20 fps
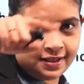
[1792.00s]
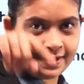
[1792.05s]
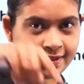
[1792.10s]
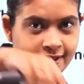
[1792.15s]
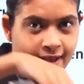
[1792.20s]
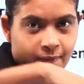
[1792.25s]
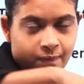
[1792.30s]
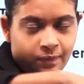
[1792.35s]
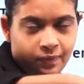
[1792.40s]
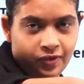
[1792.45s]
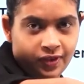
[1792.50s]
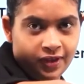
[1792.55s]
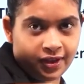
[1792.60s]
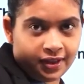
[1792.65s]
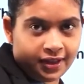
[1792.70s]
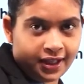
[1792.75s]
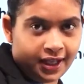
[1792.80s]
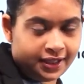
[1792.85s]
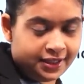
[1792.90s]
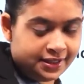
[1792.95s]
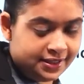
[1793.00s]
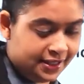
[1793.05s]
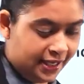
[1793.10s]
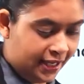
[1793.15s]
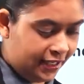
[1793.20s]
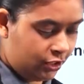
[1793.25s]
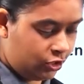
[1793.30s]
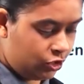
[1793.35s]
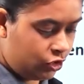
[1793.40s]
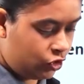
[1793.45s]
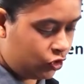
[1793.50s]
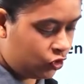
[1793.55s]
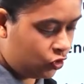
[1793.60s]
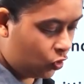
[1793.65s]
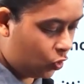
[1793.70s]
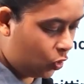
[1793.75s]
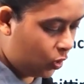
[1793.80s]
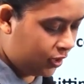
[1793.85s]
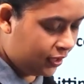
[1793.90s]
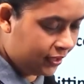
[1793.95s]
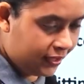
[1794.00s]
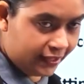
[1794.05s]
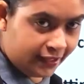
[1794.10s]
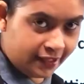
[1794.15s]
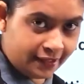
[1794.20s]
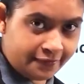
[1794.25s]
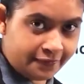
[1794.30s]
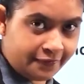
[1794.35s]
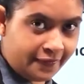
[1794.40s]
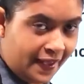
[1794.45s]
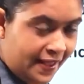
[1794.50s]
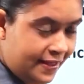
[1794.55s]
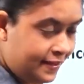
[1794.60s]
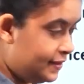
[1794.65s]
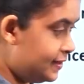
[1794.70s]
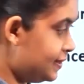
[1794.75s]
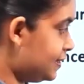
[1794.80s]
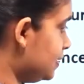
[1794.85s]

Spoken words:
something that is like a short little fence,